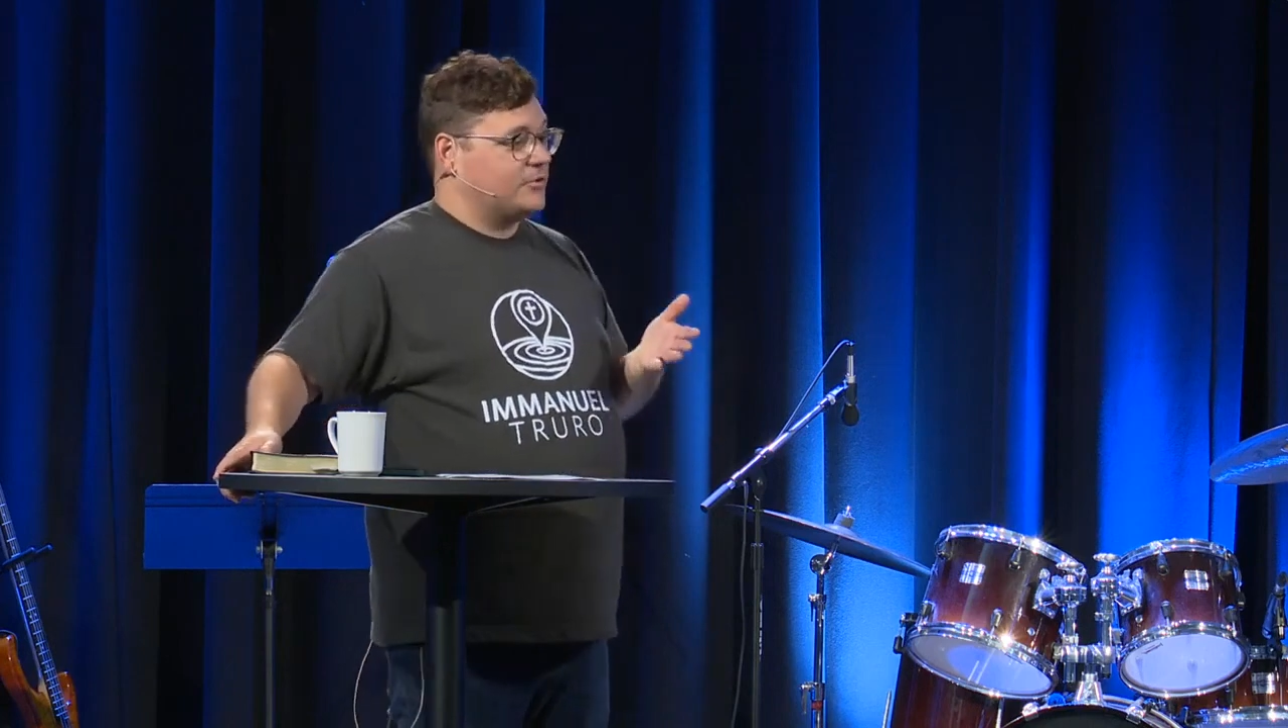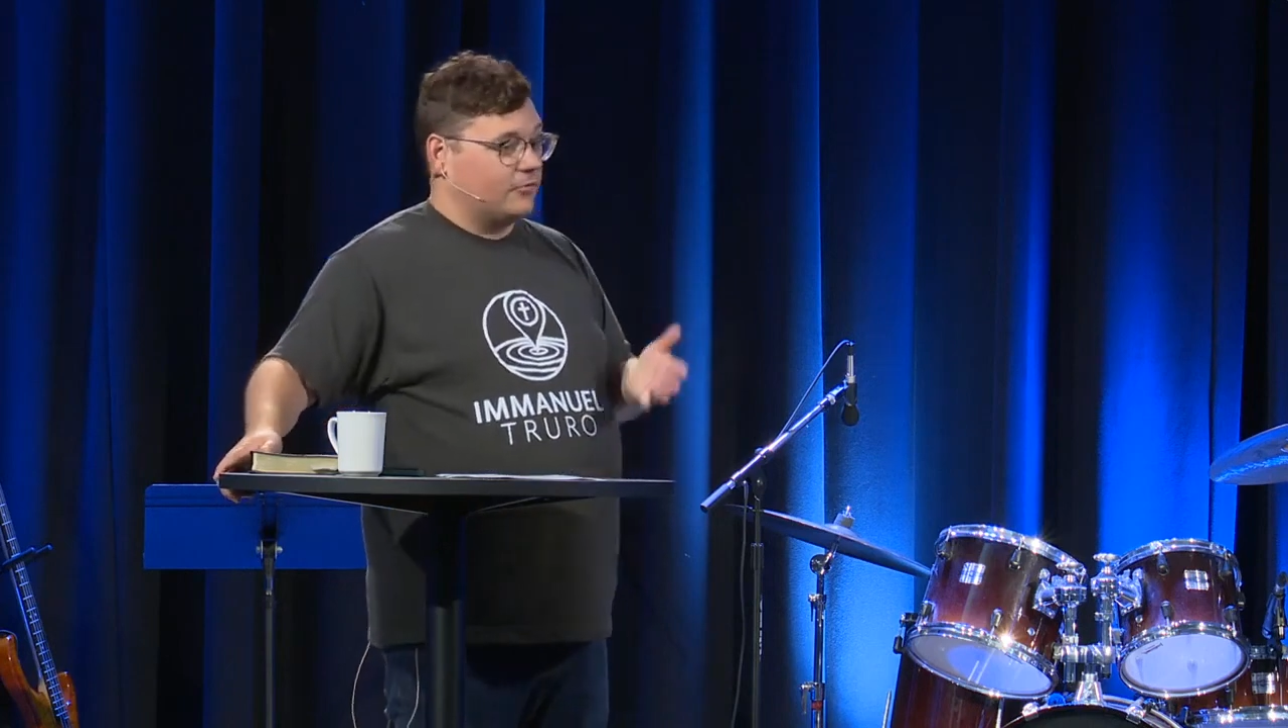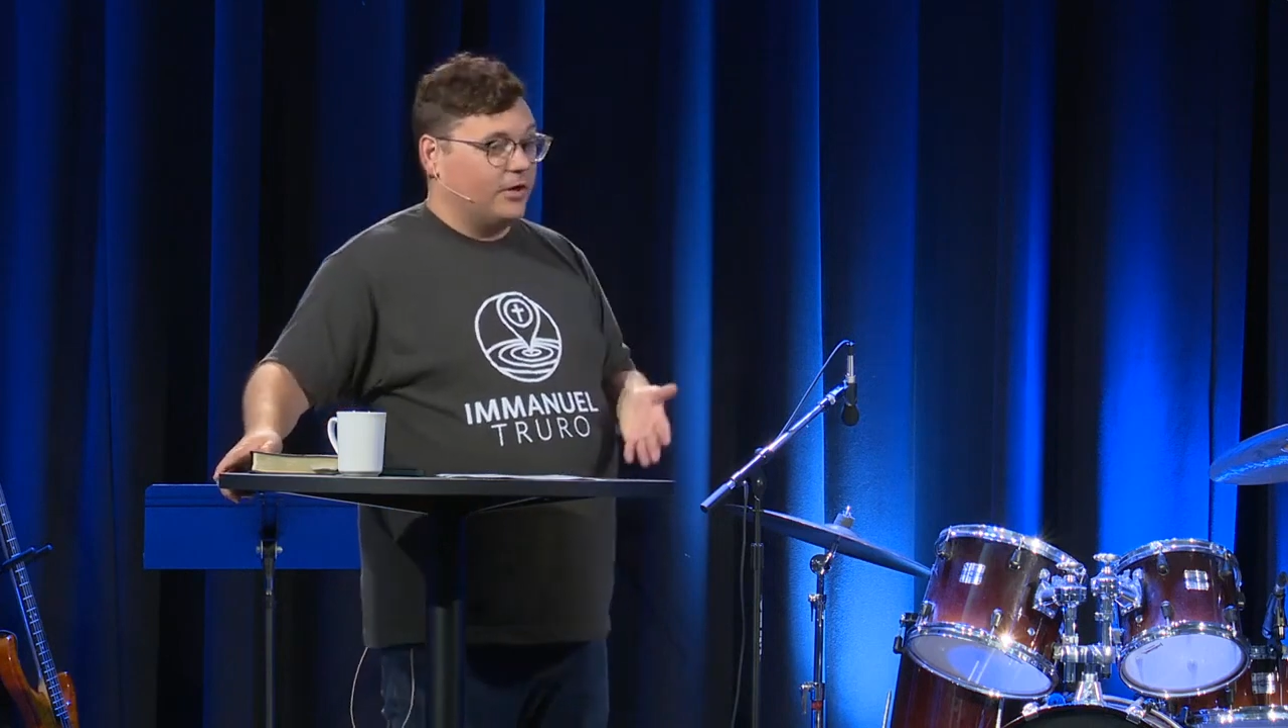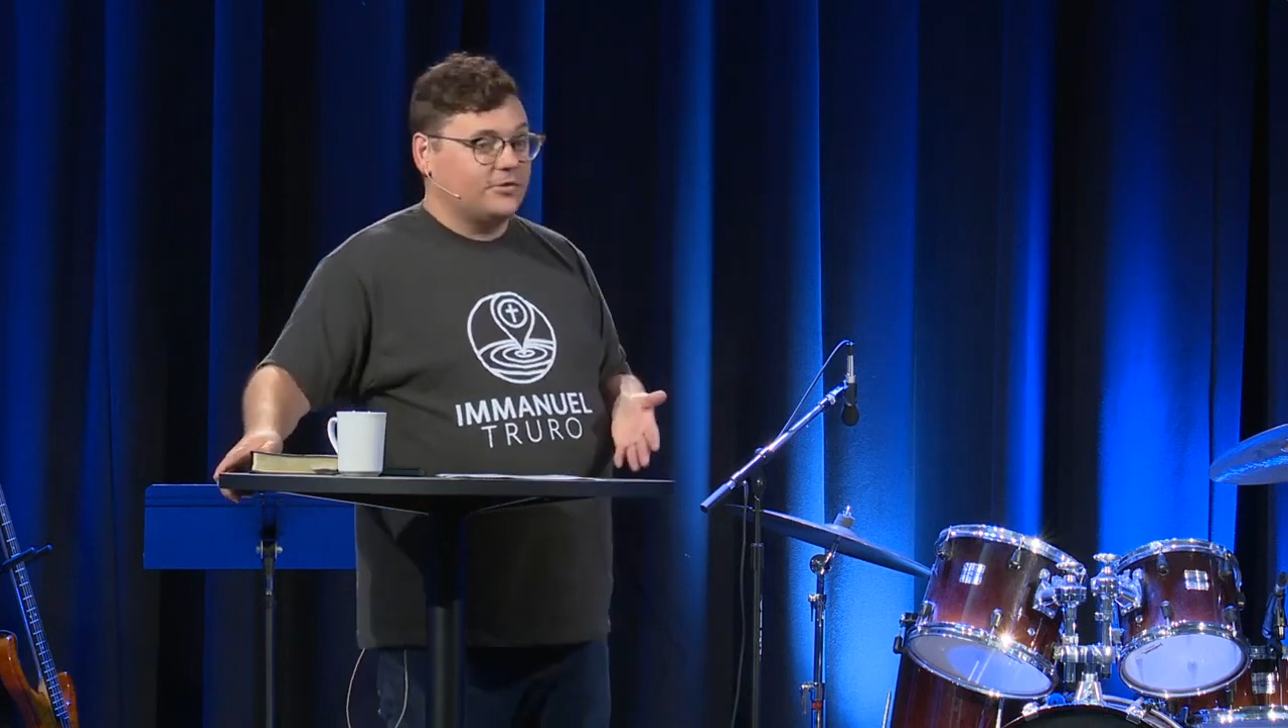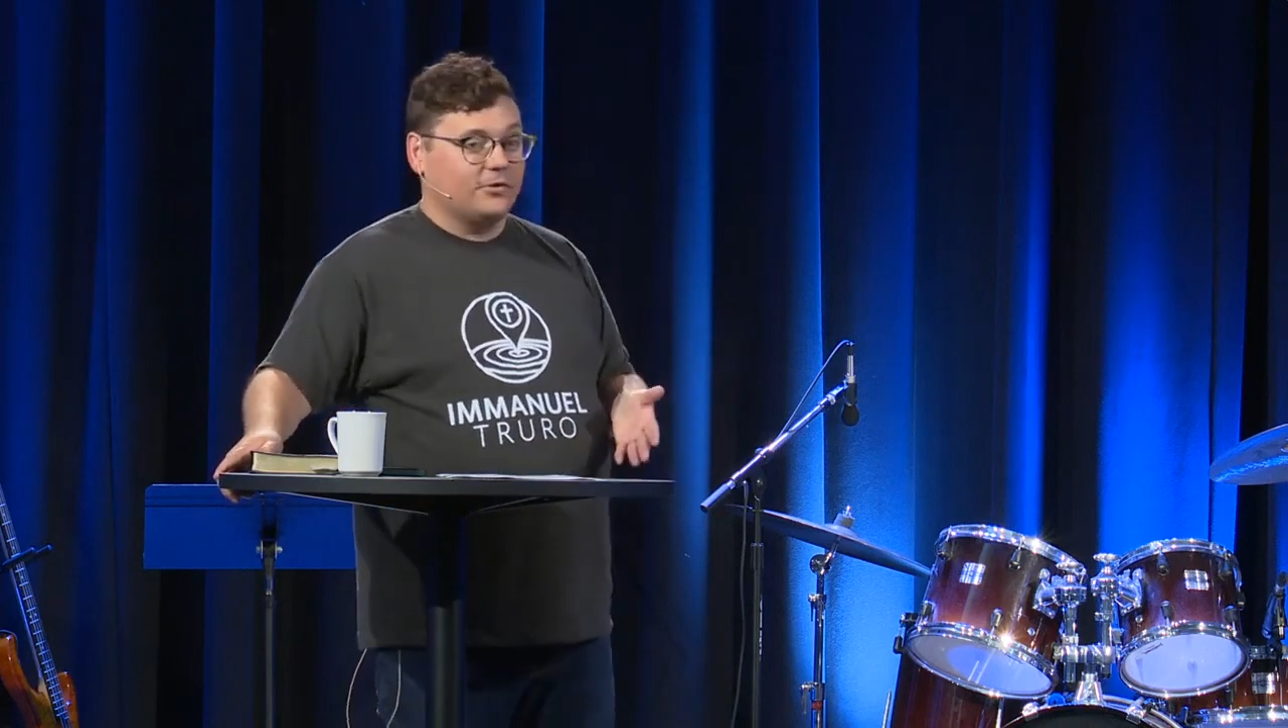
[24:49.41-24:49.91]

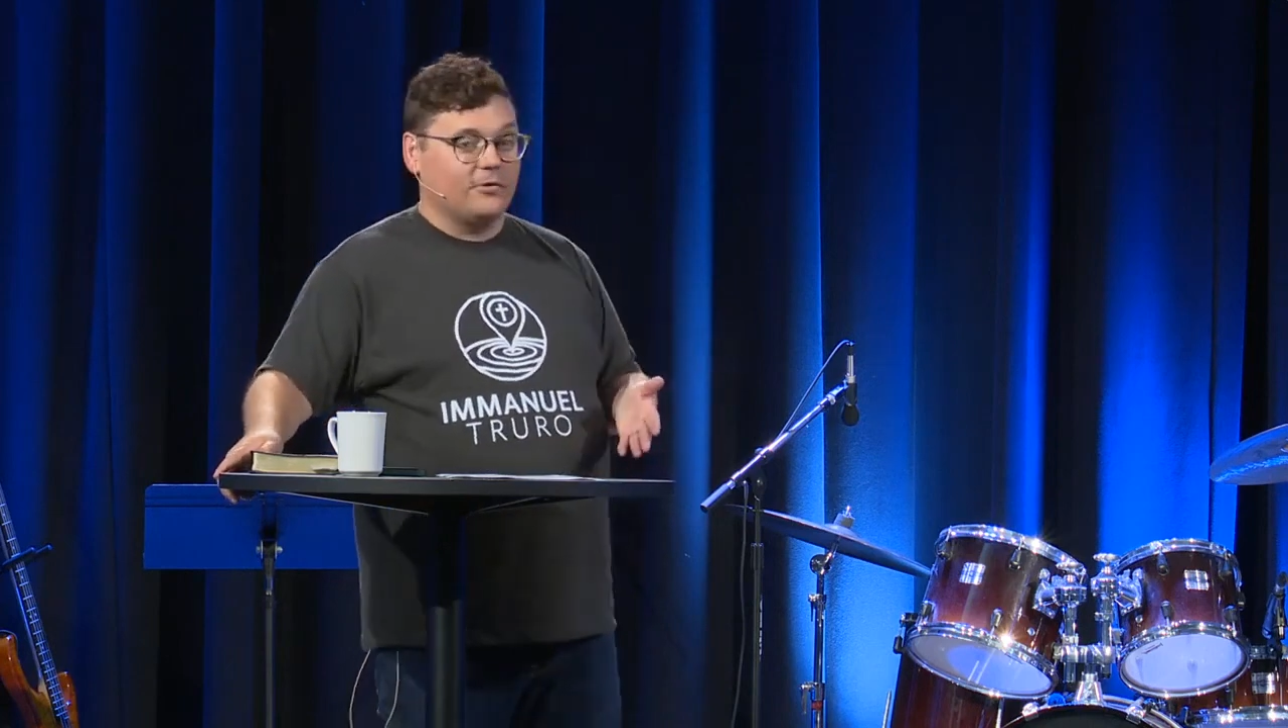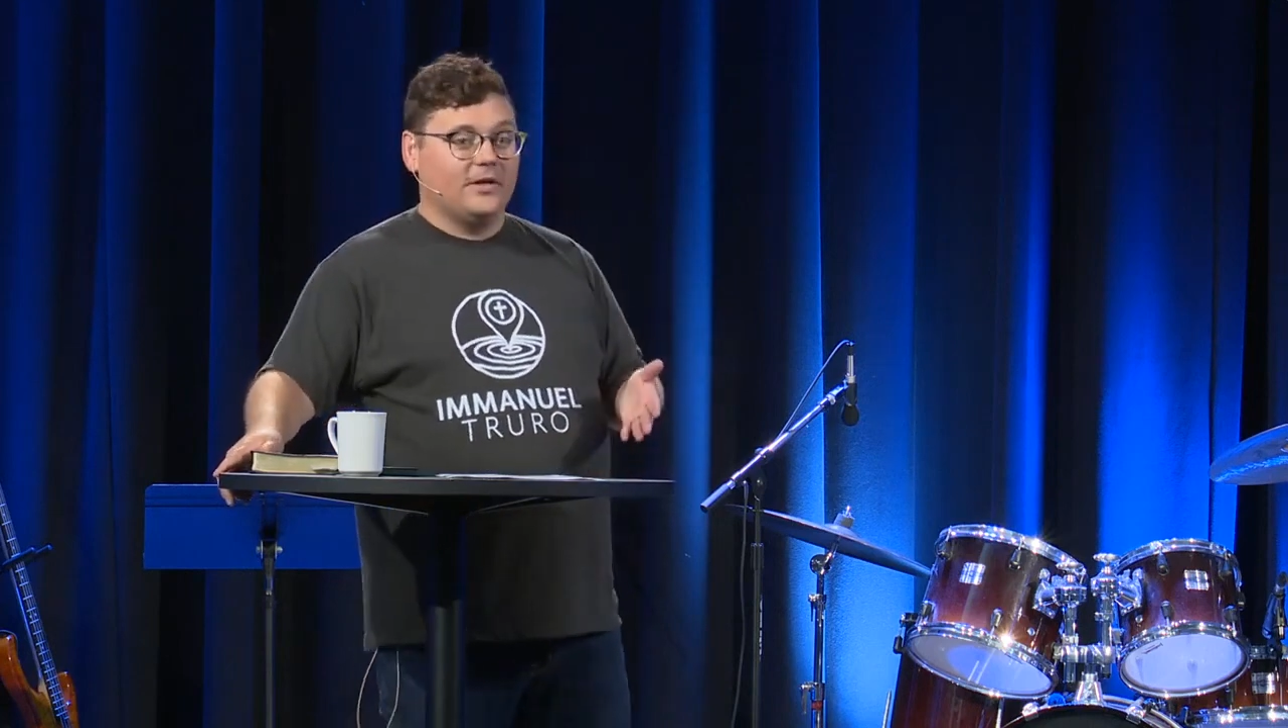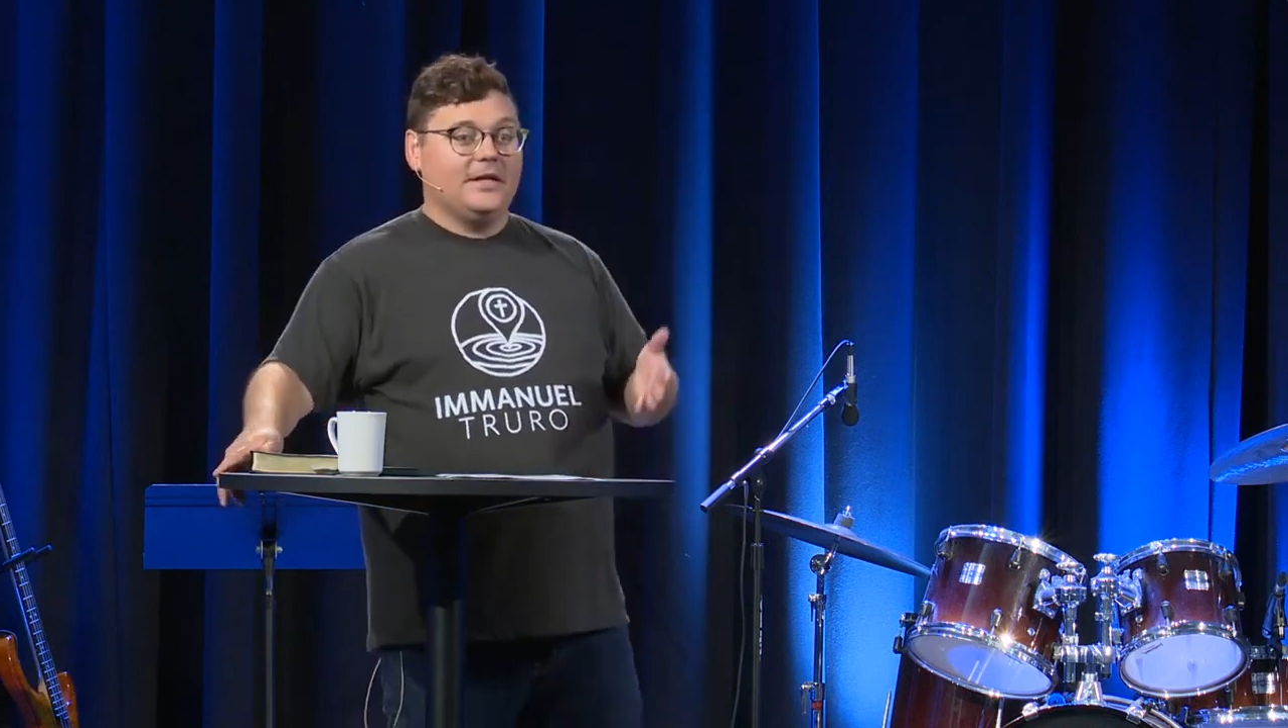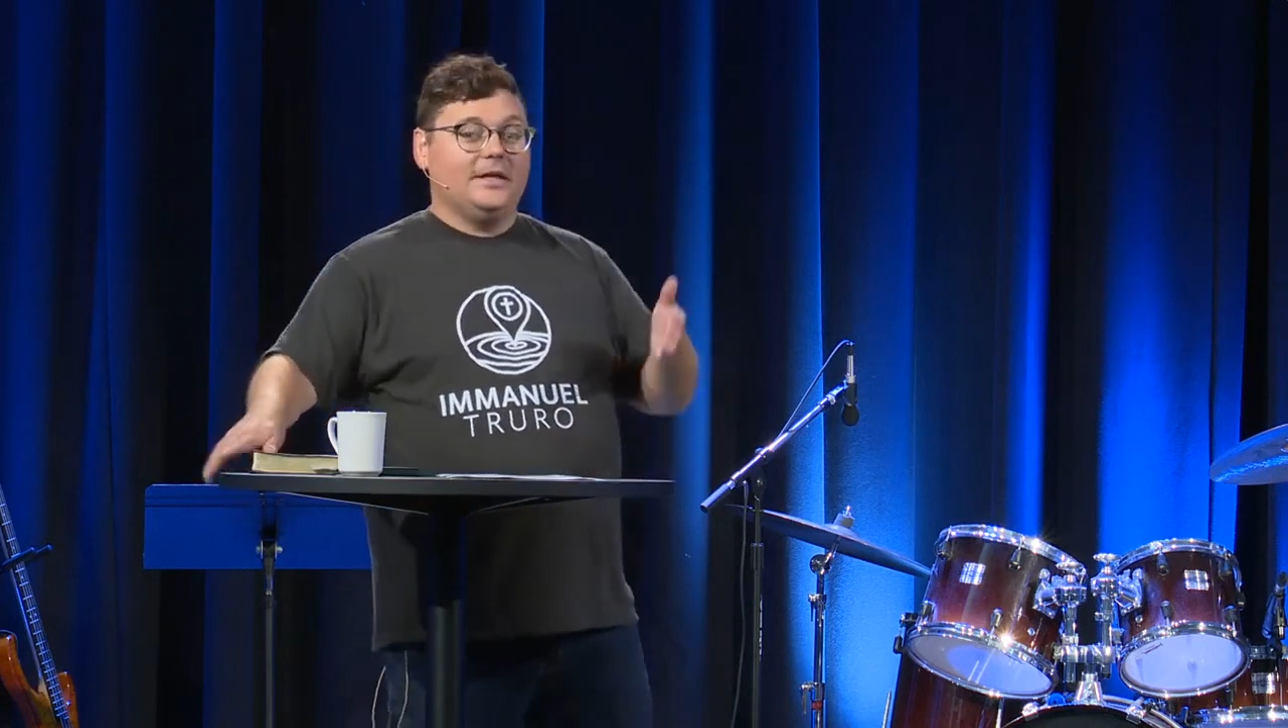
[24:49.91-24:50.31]
Toronto,